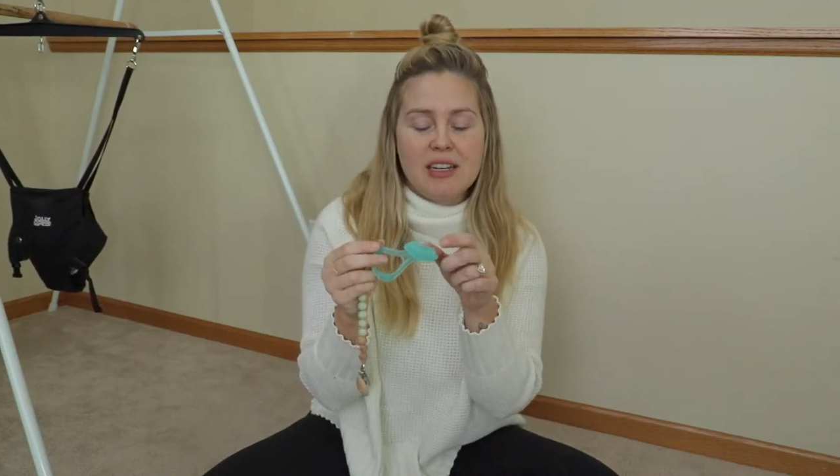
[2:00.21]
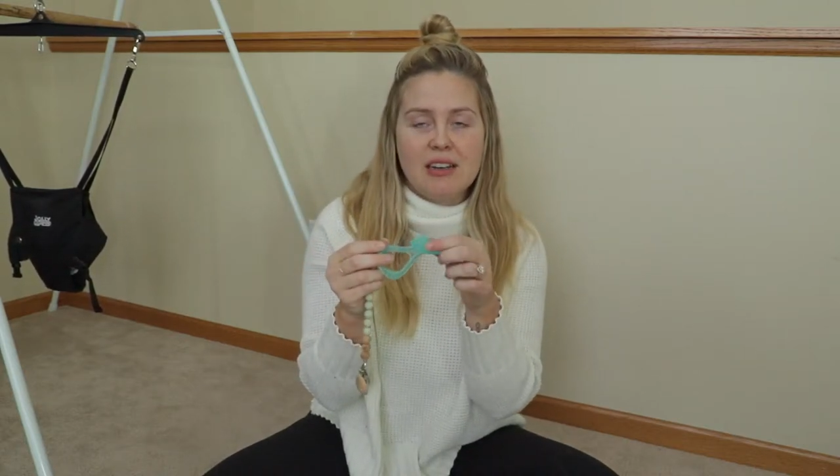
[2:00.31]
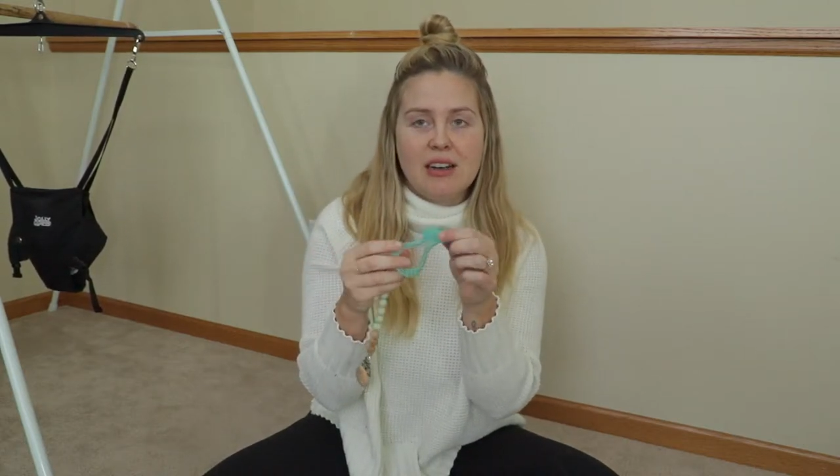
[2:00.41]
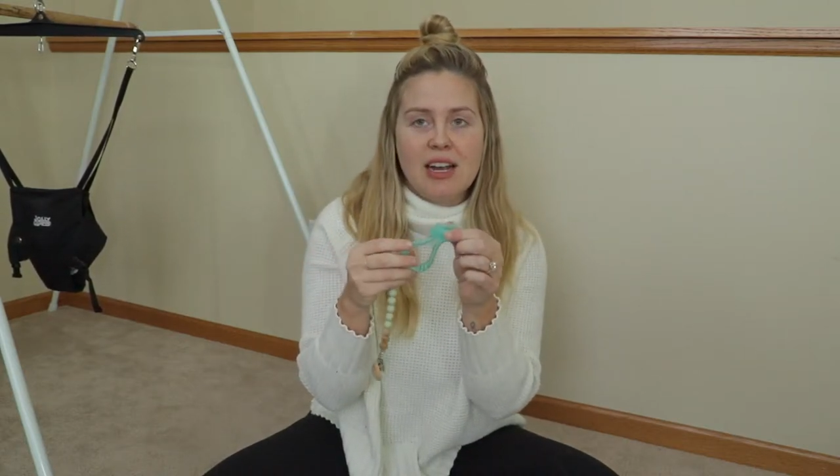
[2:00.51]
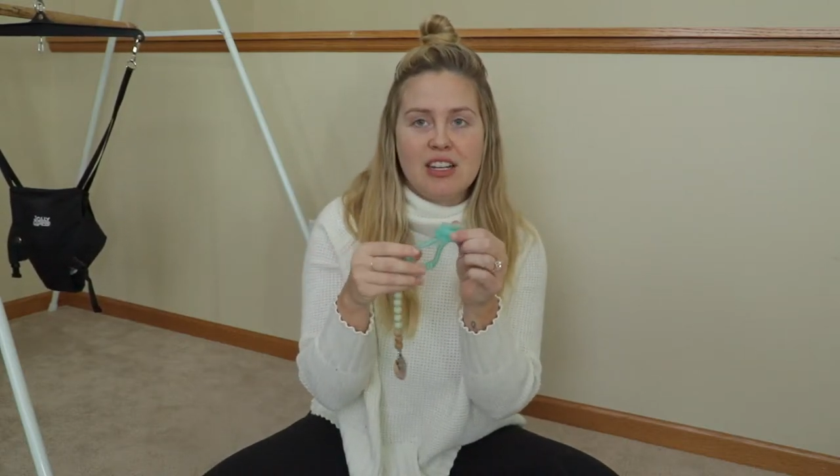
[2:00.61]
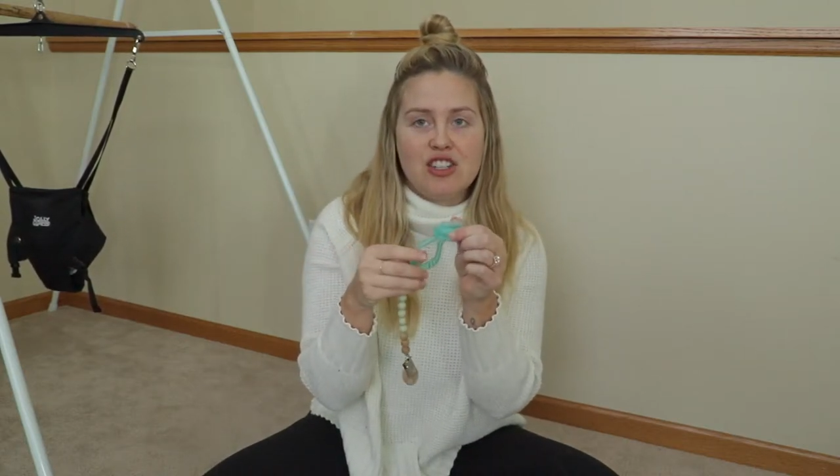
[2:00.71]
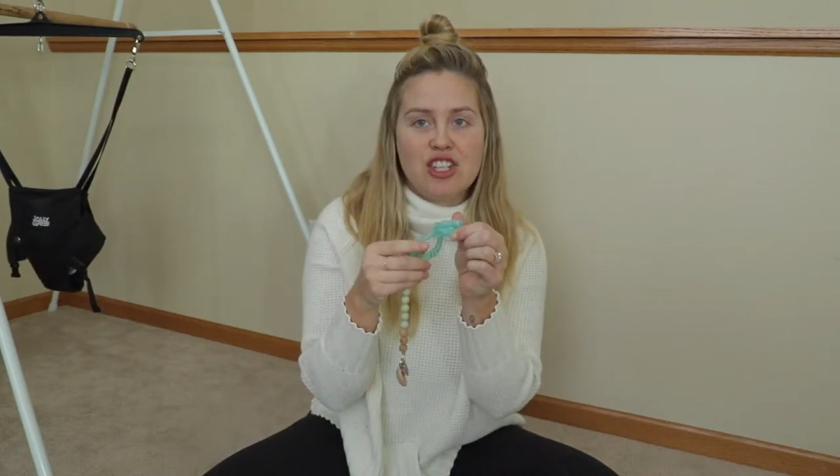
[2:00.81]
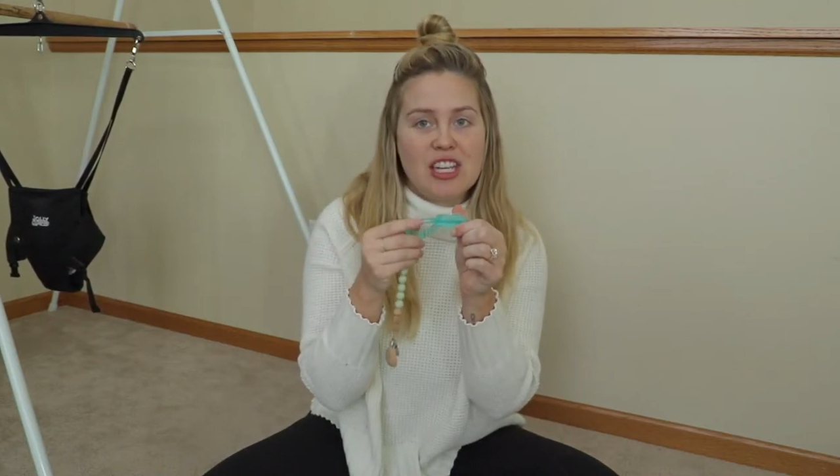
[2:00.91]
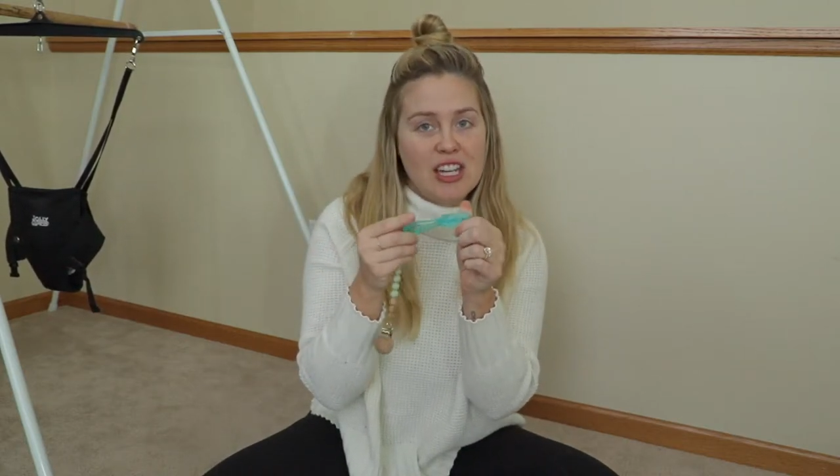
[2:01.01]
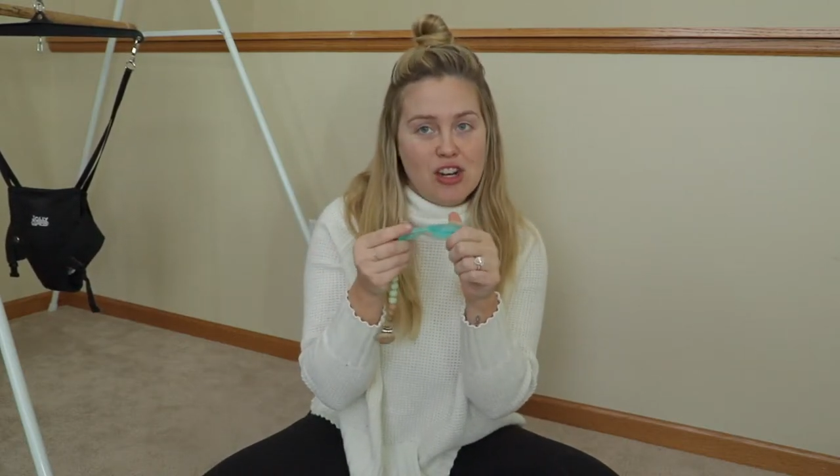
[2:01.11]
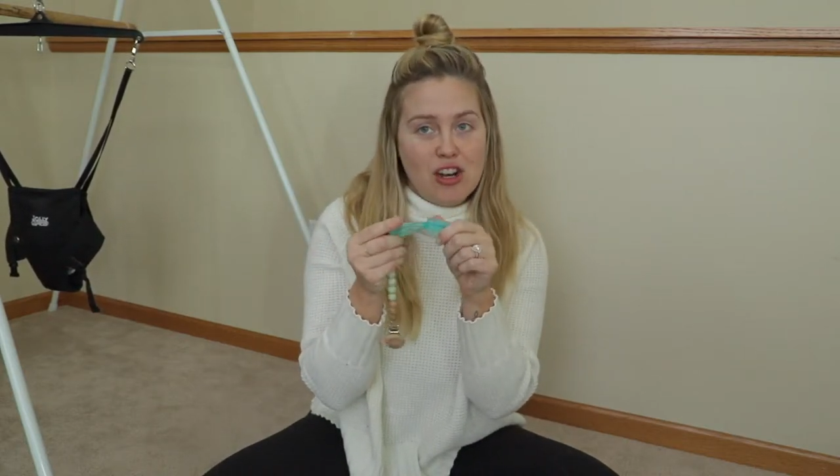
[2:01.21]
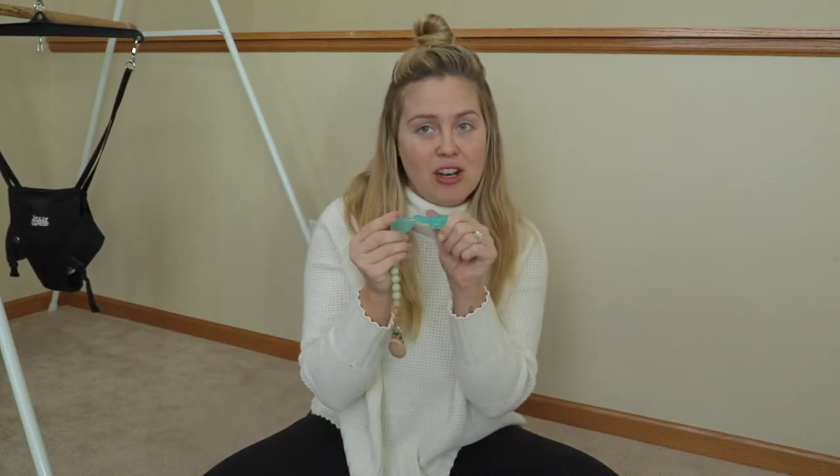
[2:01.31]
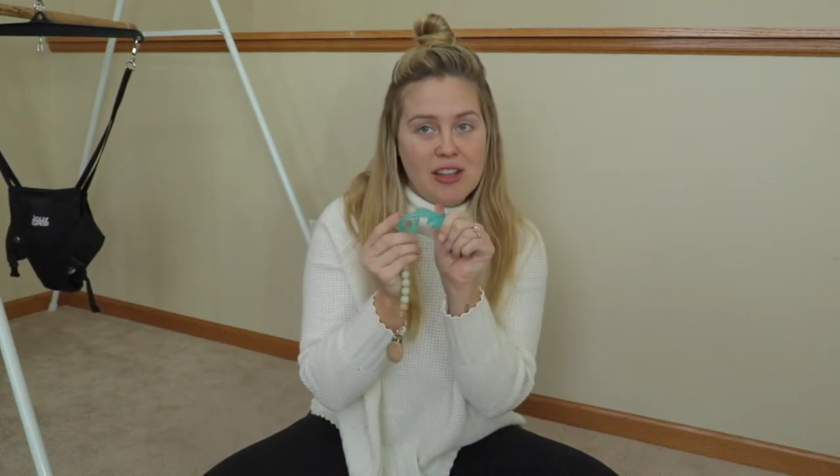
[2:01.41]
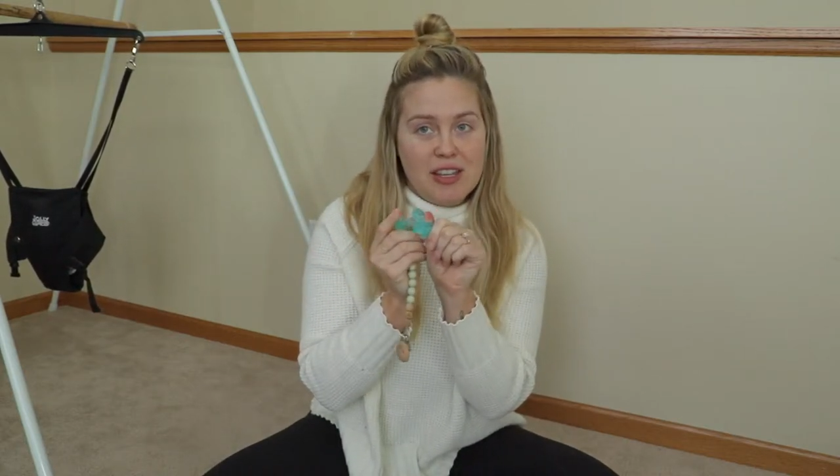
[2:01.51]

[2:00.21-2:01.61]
here and she can gnaw on